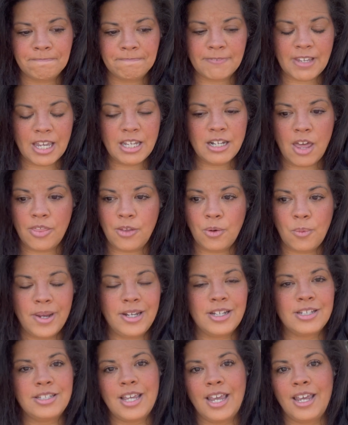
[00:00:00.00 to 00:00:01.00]
Another way
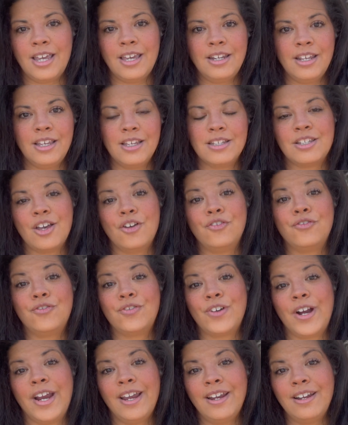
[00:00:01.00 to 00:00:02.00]
to say it is
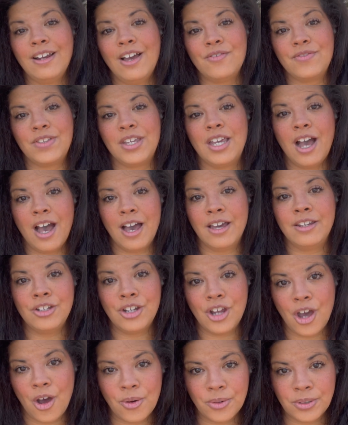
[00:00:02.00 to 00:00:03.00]
afraid of the
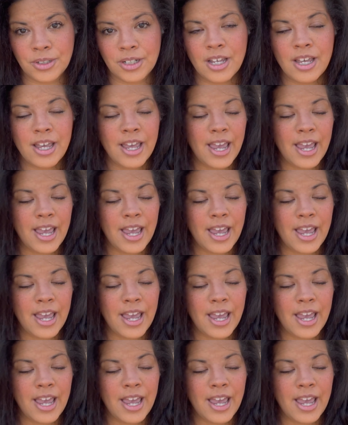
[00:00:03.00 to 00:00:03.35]
unknown.